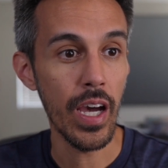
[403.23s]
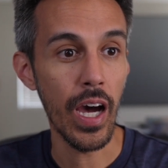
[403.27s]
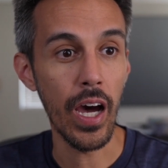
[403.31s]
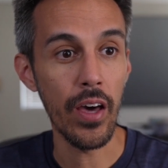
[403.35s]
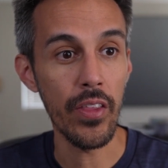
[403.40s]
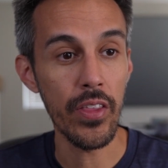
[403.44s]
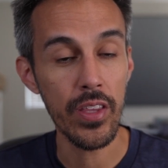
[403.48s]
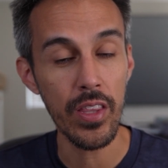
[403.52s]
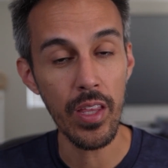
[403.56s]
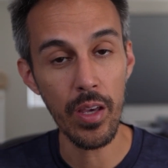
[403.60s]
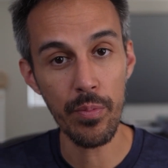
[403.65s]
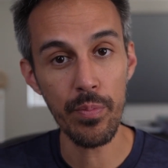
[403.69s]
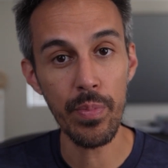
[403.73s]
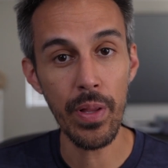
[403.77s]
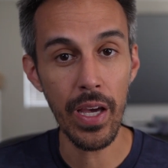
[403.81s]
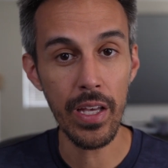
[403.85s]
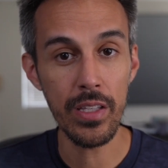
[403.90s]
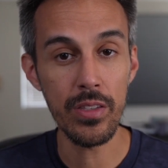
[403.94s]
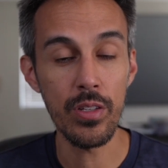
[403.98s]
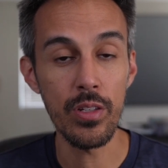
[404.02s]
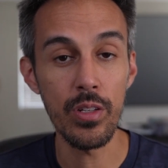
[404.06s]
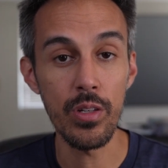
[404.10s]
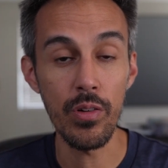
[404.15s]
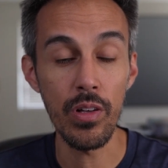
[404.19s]
I think they
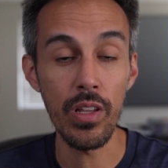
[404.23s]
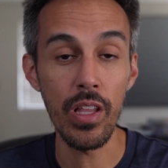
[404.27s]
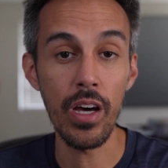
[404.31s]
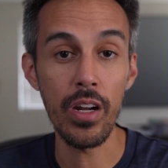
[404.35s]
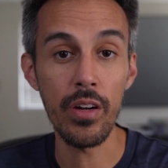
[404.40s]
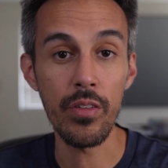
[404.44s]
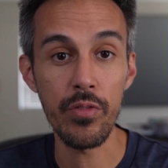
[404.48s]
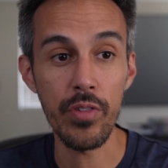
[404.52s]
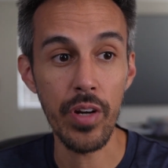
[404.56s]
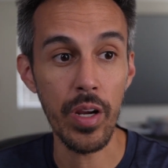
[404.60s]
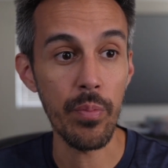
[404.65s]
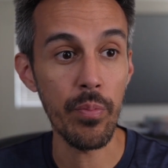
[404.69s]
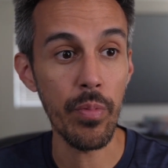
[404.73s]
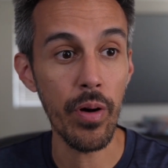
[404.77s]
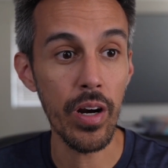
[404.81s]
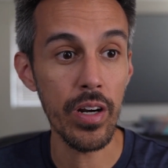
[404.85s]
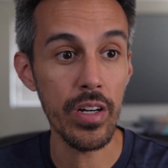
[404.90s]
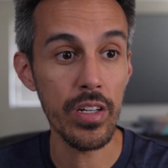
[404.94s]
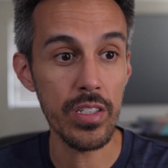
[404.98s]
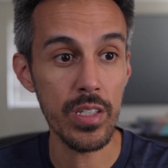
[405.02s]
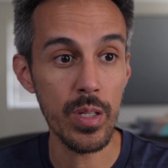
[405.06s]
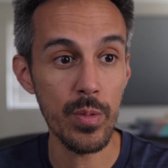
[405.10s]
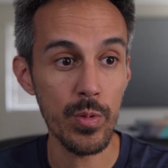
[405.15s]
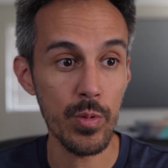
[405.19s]
plan to do a lot of great
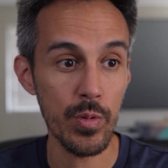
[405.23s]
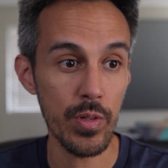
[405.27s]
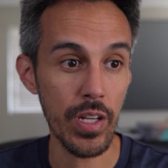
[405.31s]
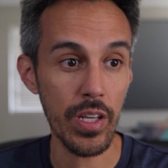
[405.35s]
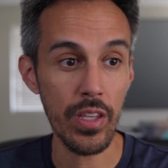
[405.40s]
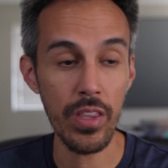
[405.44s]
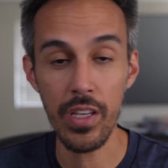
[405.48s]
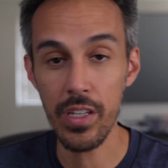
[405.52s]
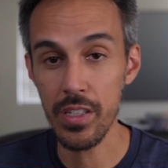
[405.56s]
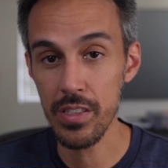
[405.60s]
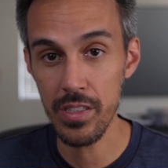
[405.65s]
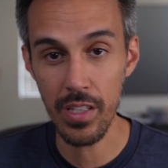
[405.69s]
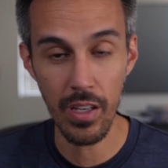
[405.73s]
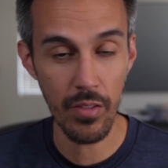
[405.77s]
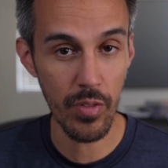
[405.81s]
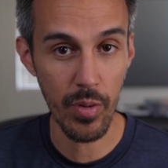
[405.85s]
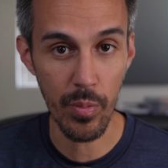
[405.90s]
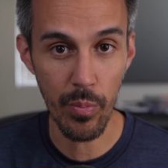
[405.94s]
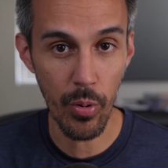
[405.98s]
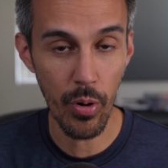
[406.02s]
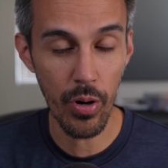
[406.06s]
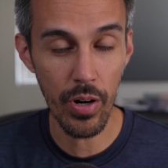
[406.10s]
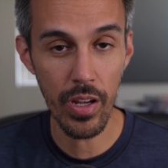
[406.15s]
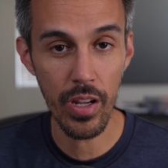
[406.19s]
partnerships, which I think is definitely
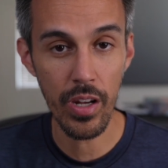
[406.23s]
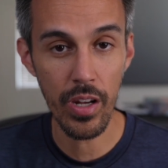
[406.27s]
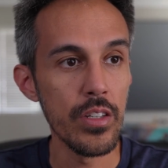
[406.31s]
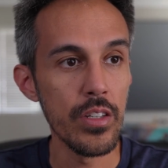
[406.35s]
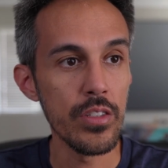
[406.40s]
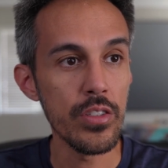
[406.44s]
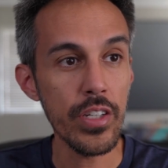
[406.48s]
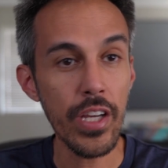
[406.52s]
important.